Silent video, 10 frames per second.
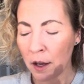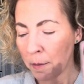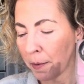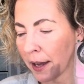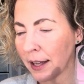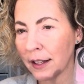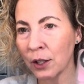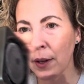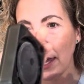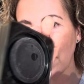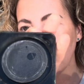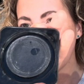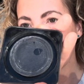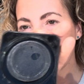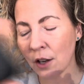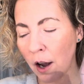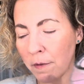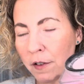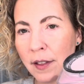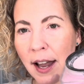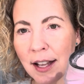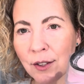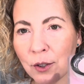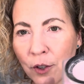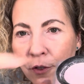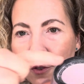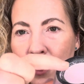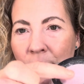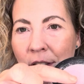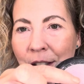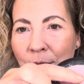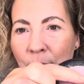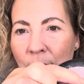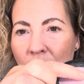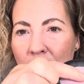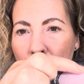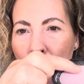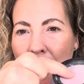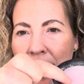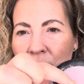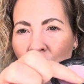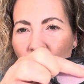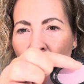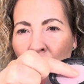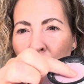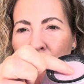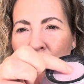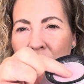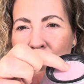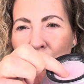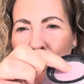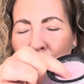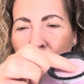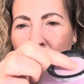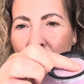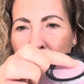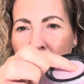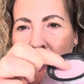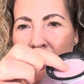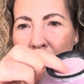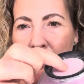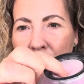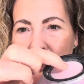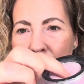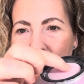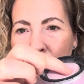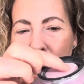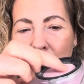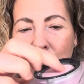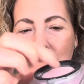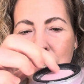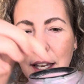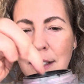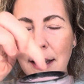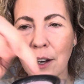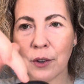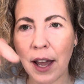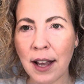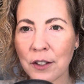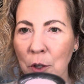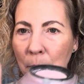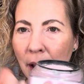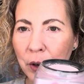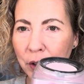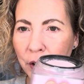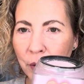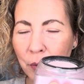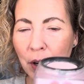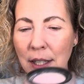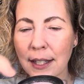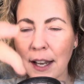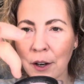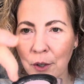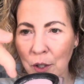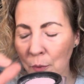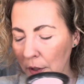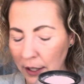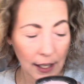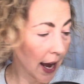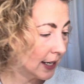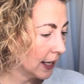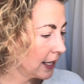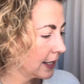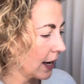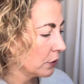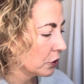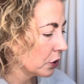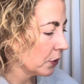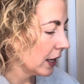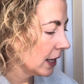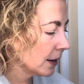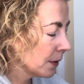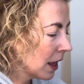But you can't use this top for that. So you're forced to use this mesh, which is really pliable. So you really could get down as your powder runs out. You really can get down to it.